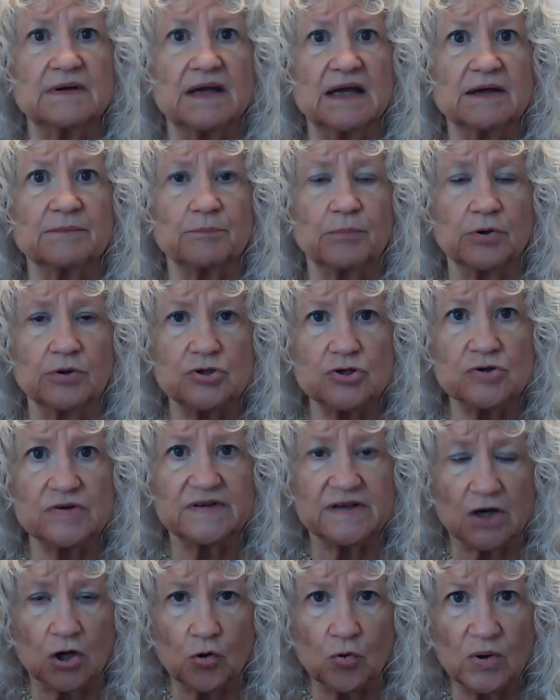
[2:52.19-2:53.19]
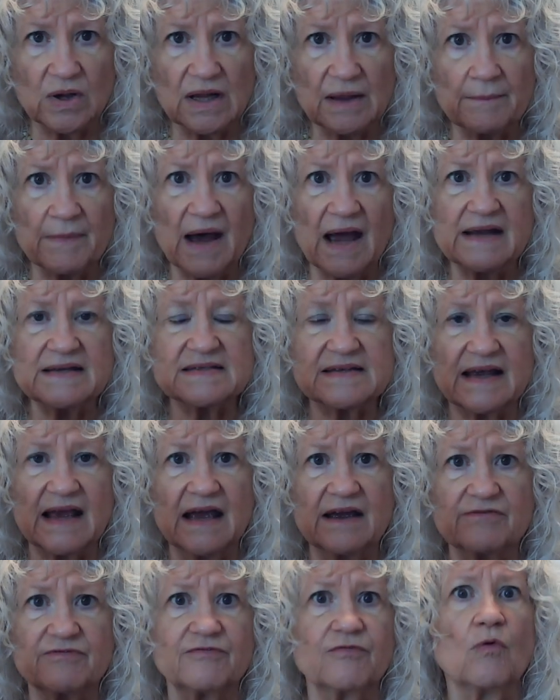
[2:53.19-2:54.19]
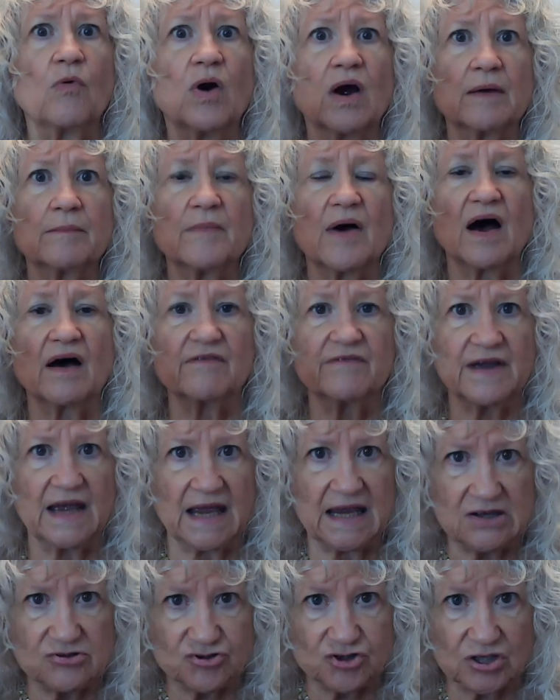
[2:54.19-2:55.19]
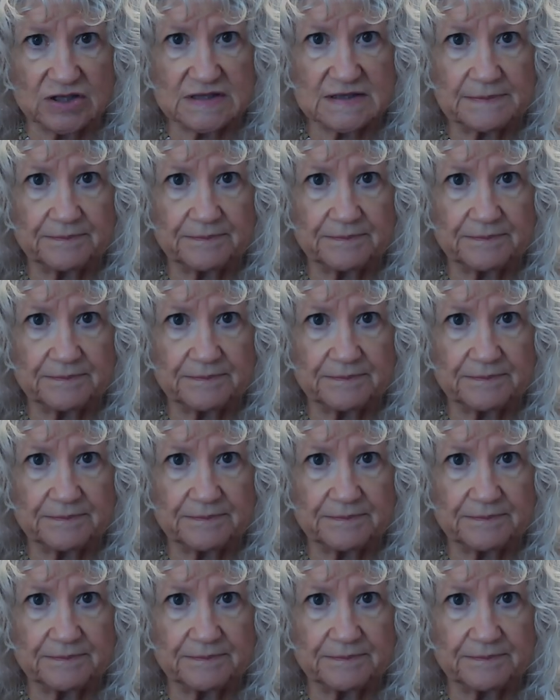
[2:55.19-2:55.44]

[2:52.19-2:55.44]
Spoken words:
it produced acrylamides, a form of AGEs.